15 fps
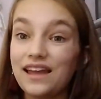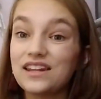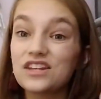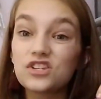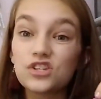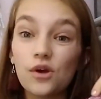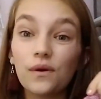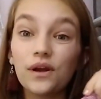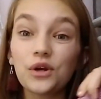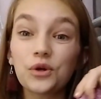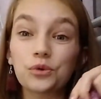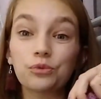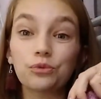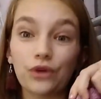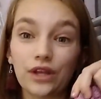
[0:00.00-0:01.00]
and it's
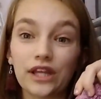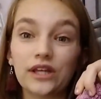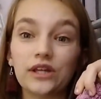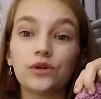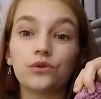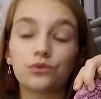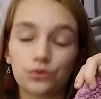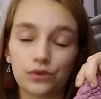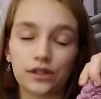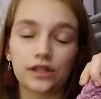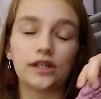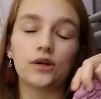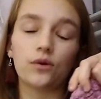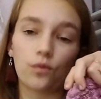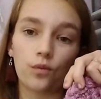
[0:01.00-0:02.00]
going really
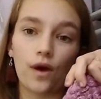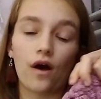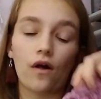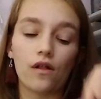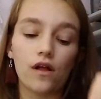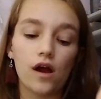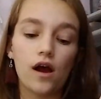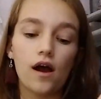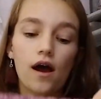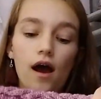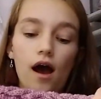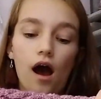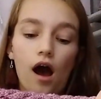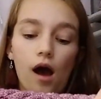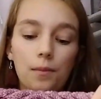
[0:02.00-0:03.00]
really well.
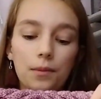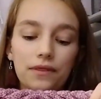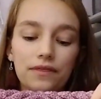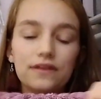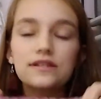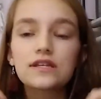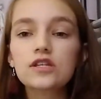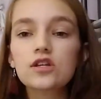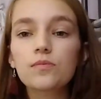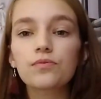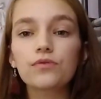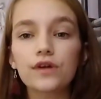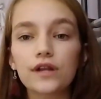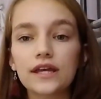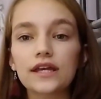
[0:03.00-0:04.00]
Um, this is a
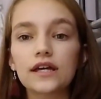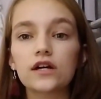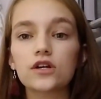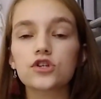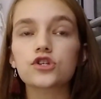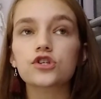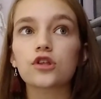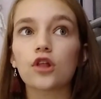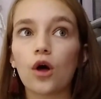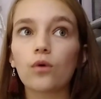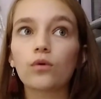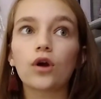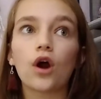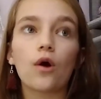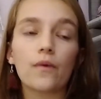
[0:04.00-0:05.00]
pretty
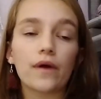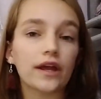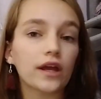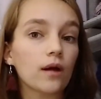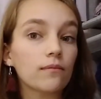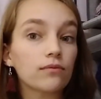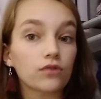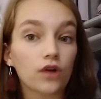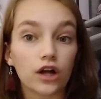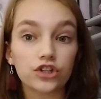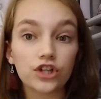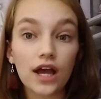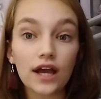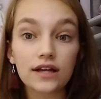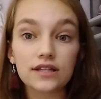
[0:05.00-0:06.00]
slow going
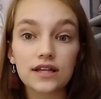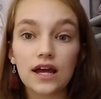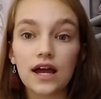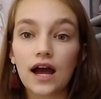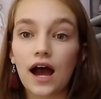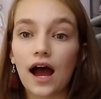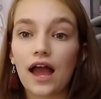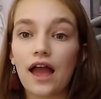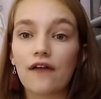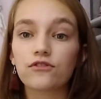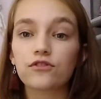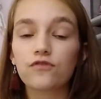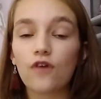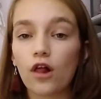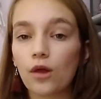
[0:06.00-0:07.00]
project. I
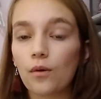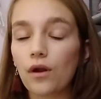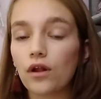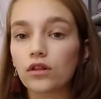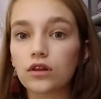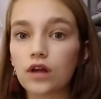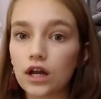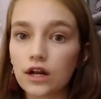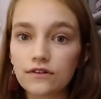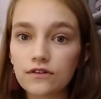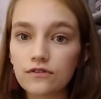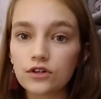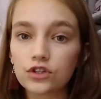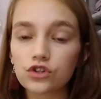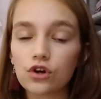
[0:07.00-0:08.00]
have to follow a lot of
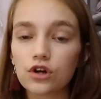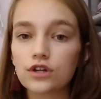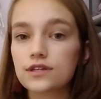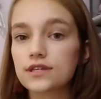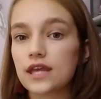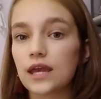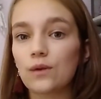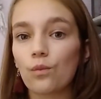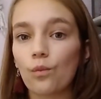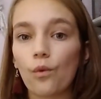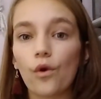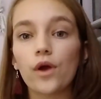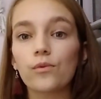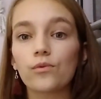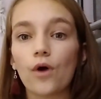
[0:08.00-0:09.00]
different charts in
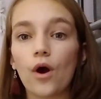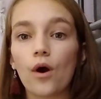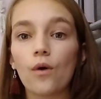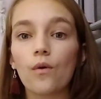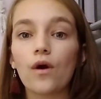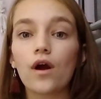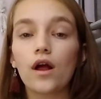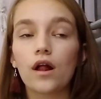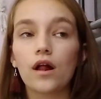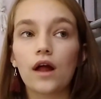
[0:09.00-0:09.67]
one row